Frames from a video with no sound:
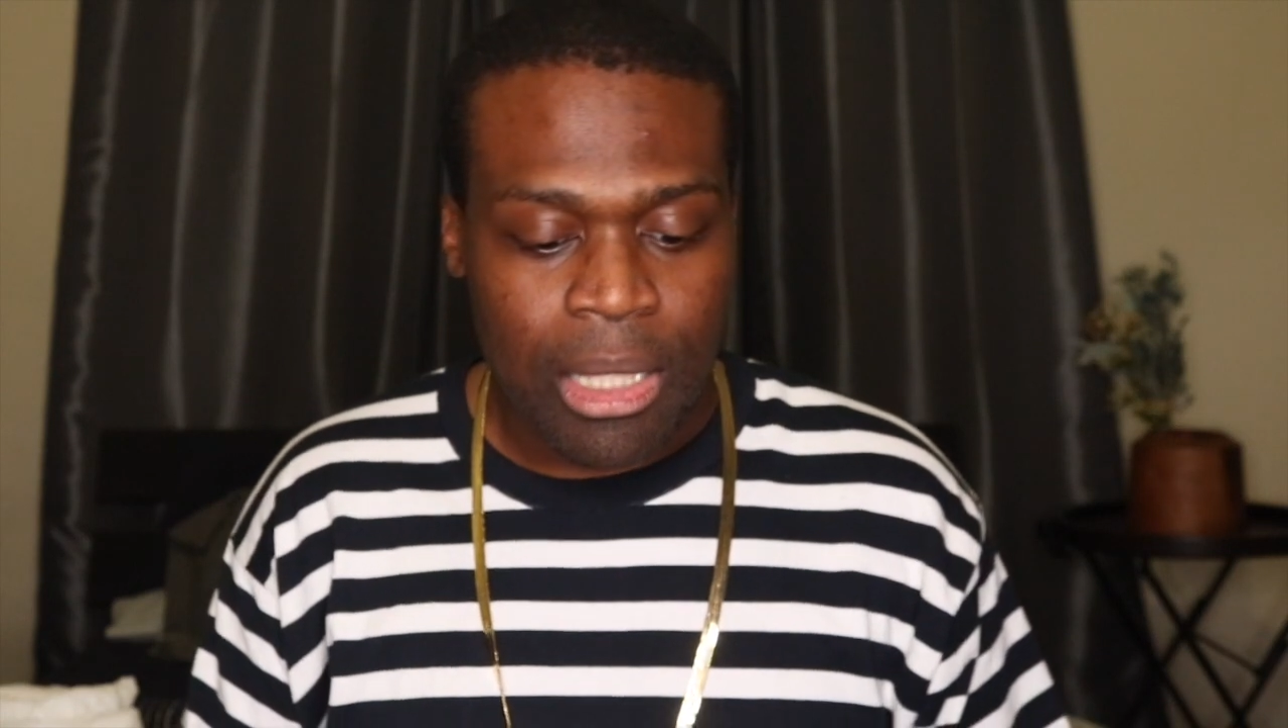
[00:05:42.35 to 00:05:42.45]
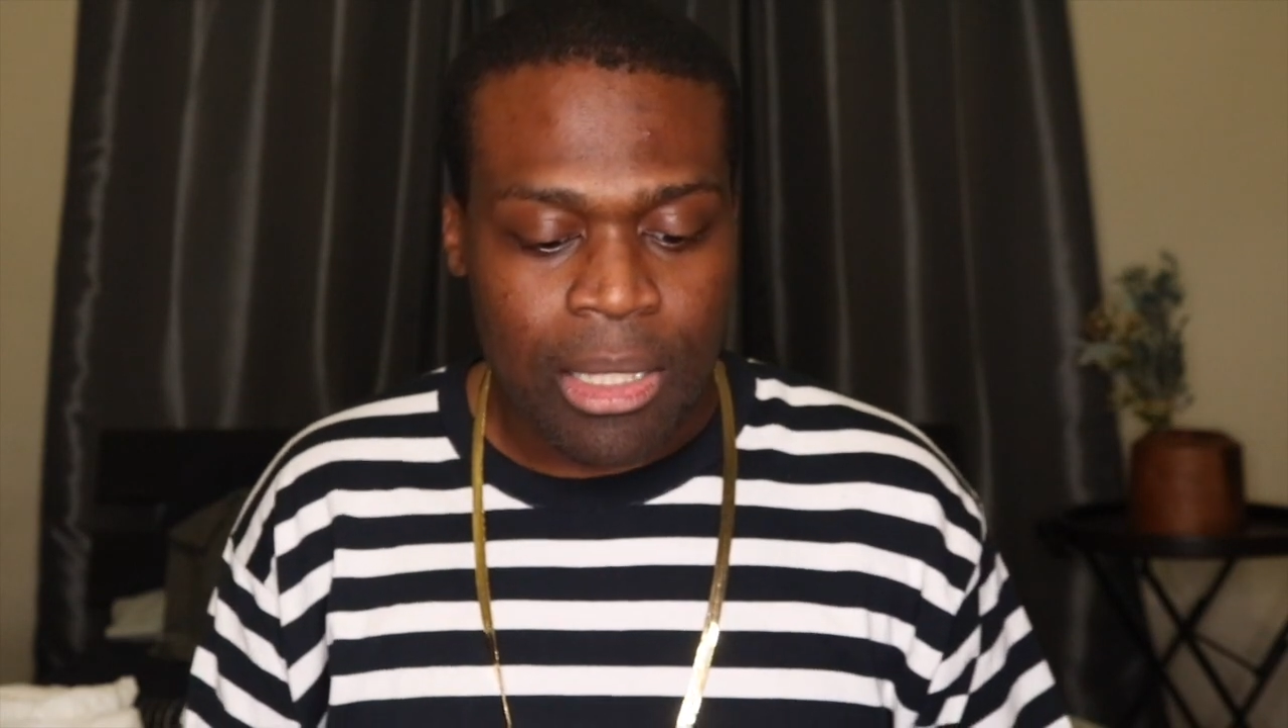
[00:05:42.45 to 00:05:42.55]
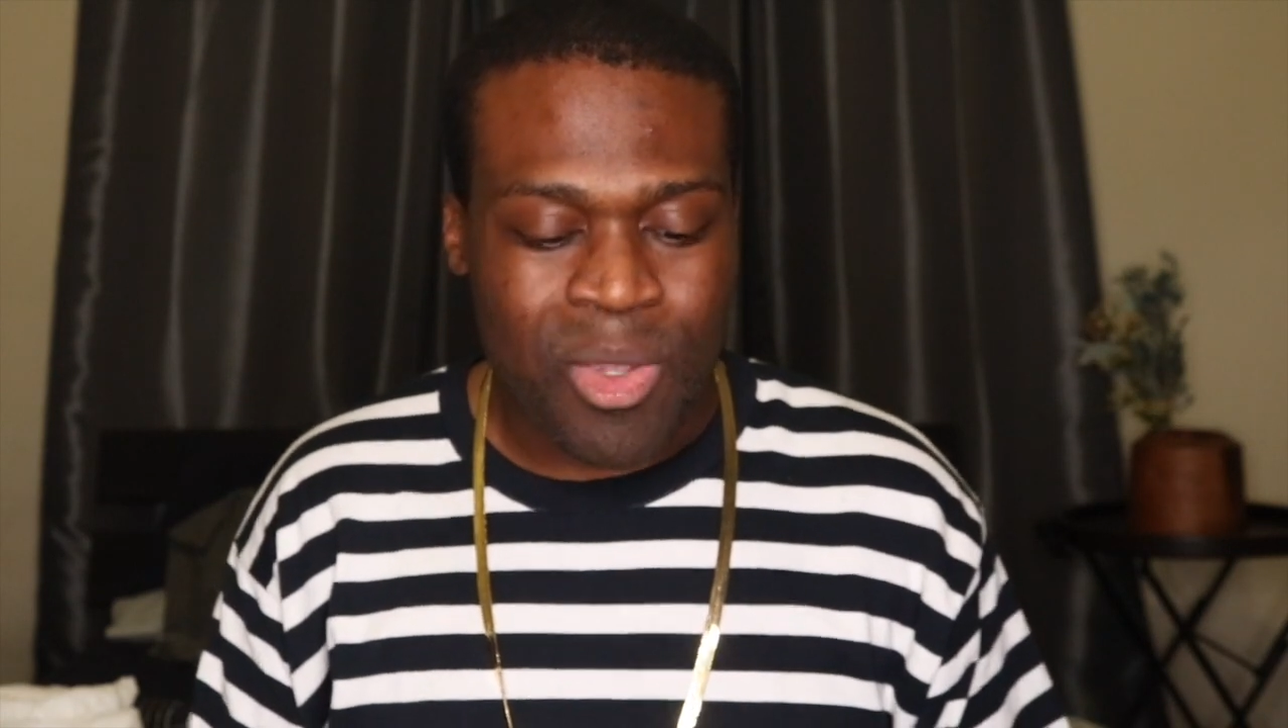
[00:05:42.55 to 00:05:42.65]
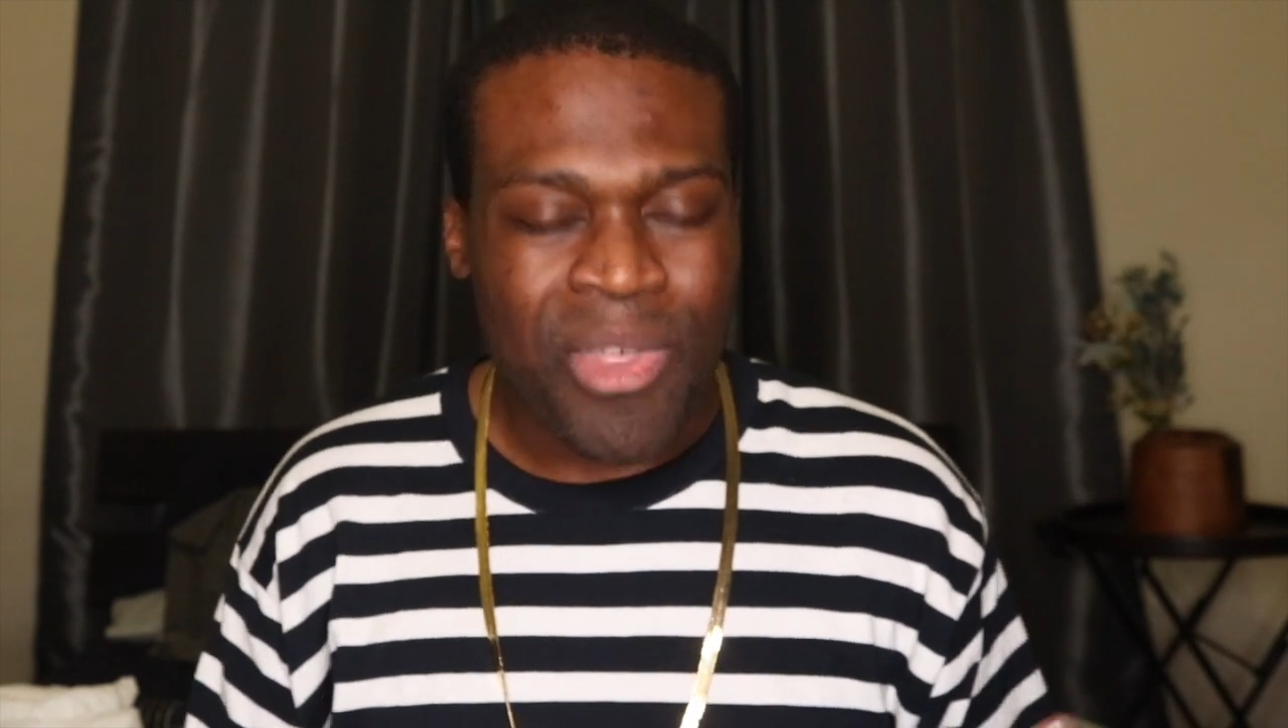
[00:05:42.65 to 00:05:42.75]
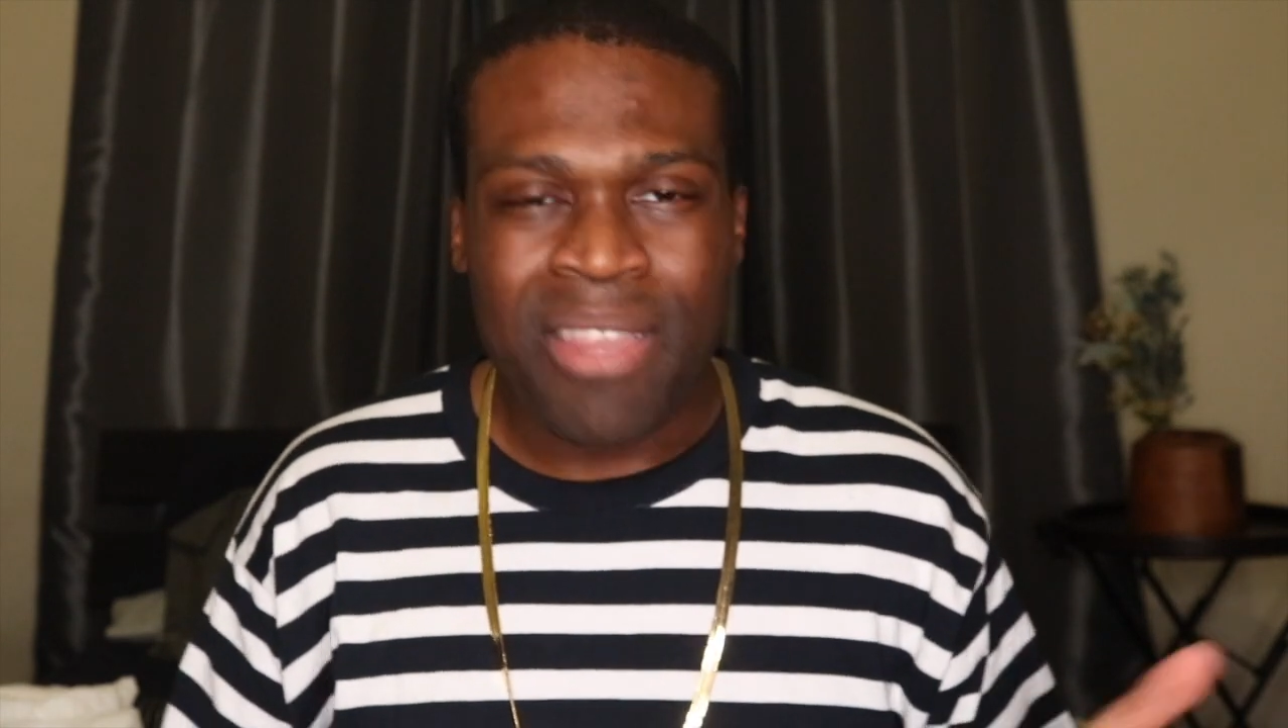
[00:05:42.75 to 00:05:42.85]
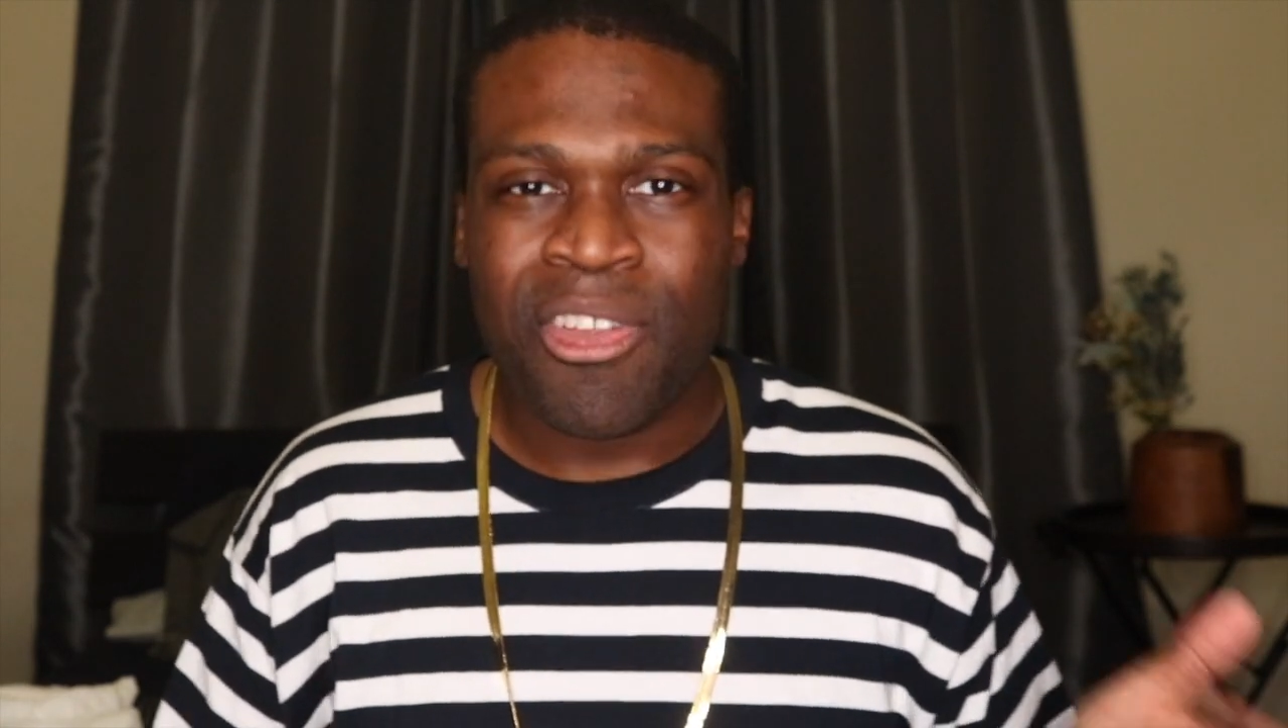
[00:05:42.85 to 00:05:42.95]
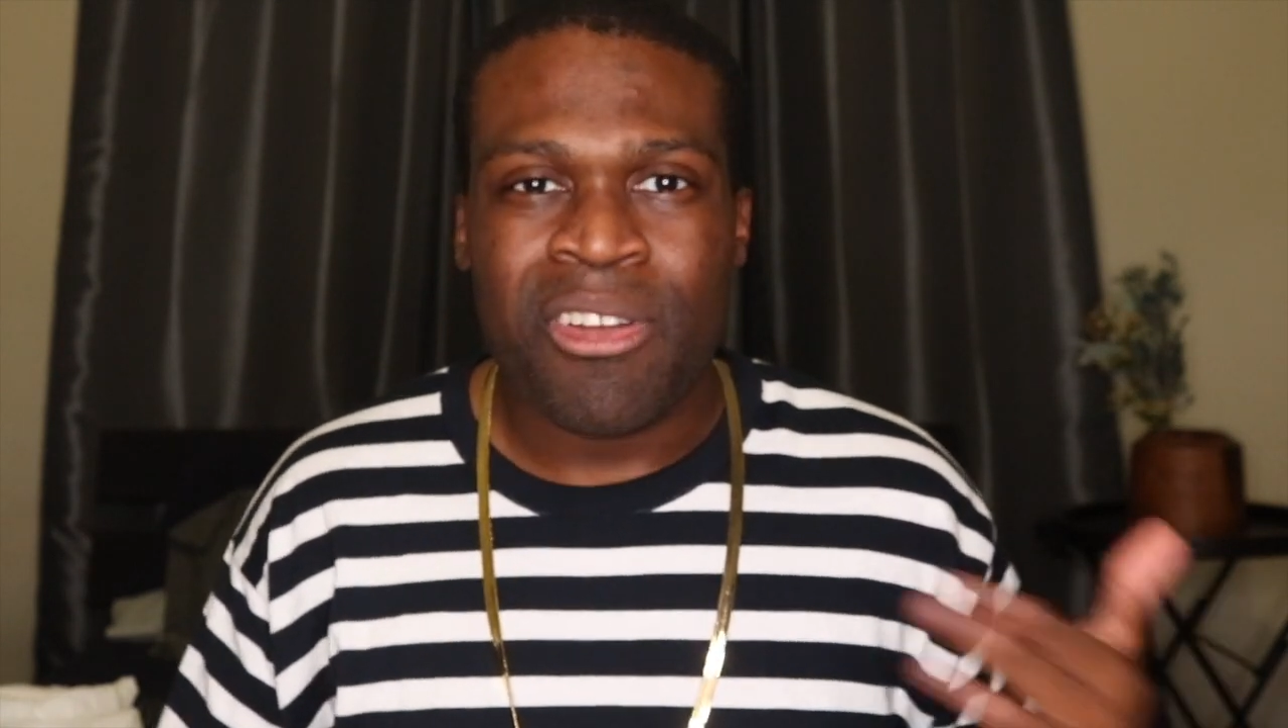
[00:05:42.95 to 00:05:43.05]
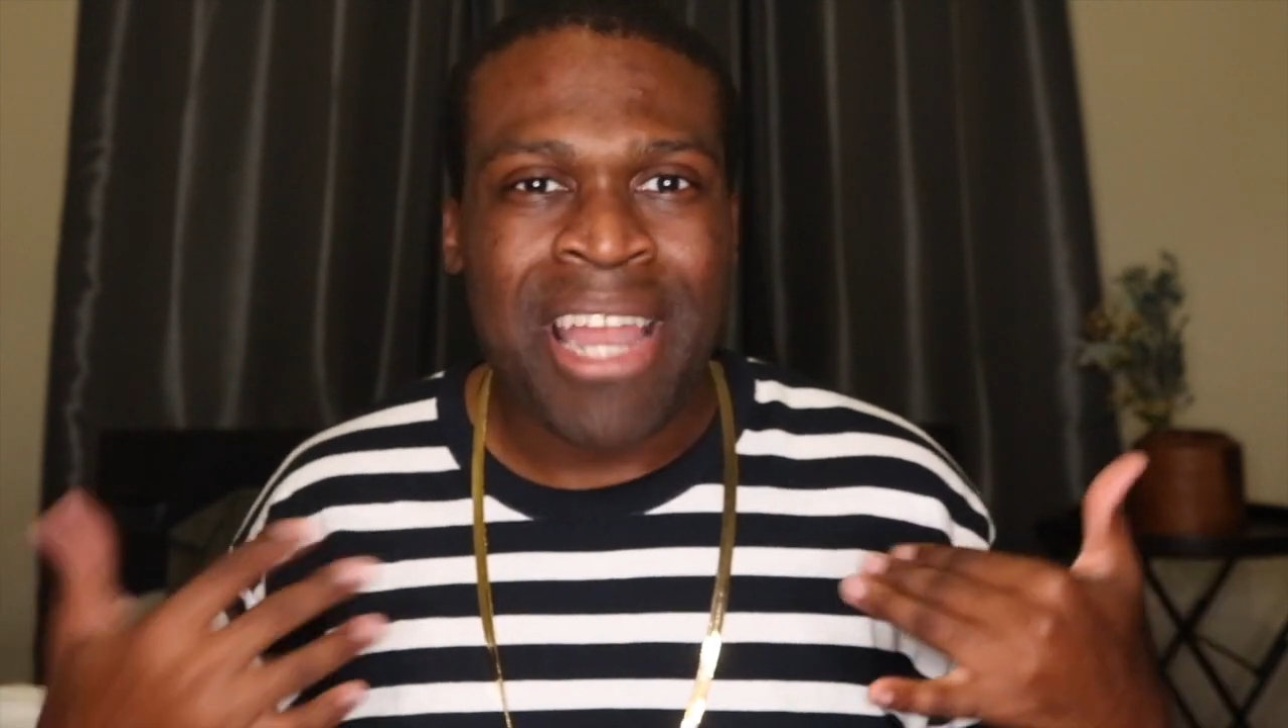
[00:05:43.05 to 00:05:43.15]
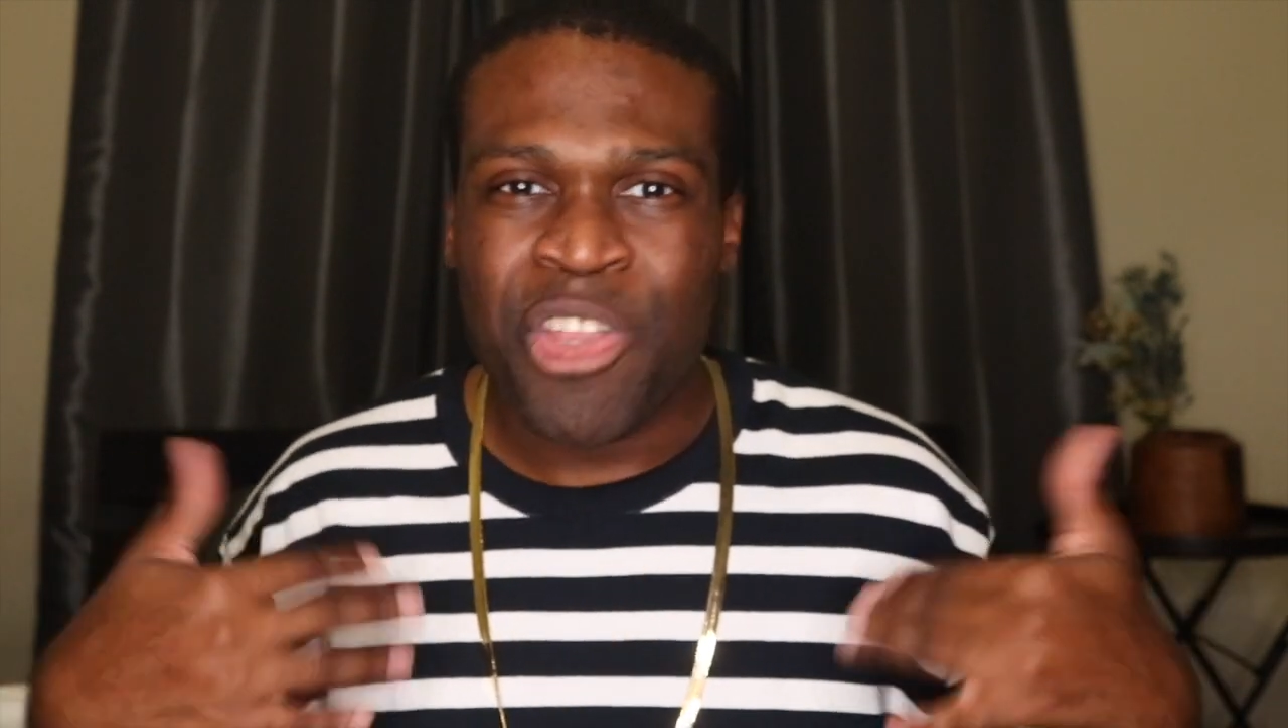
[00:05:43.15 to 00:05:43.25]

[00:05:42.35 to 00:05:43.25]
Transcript: so that they're not